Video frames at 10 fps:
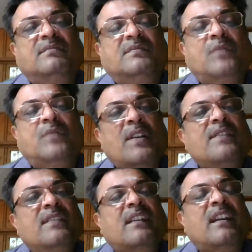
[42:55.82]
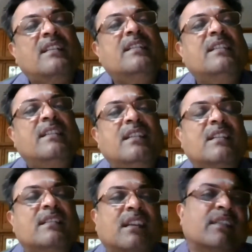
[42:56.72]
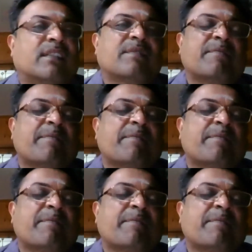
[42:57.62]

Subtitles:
What is this Canon India's case?